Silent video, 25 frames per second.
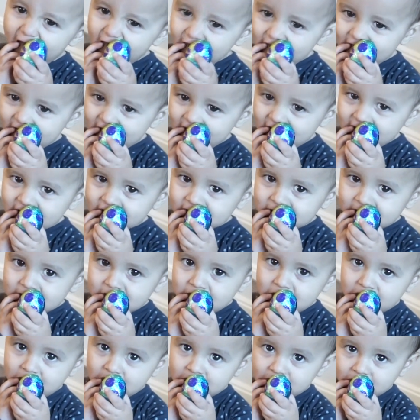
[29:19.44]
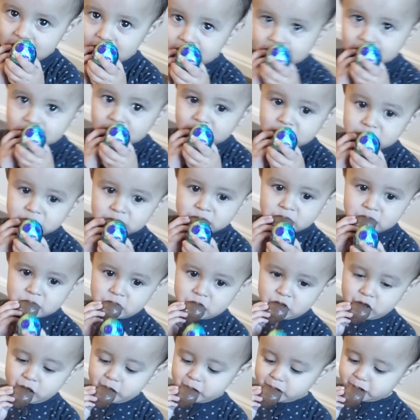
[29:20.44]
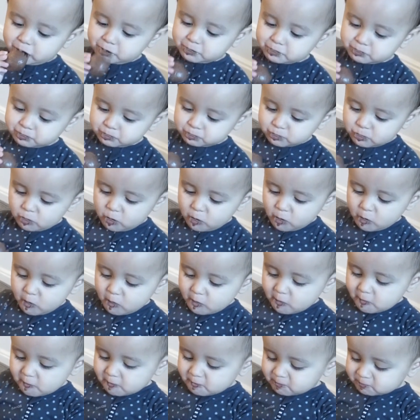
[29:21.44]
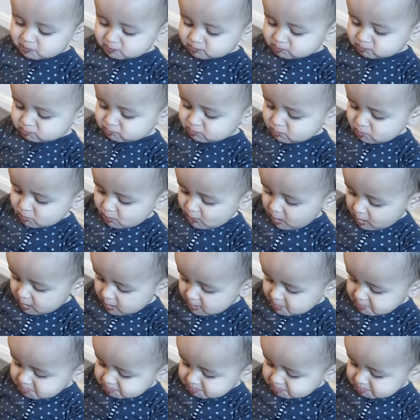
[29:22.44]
Oh my goodness, chocolate for breakfast. Yum.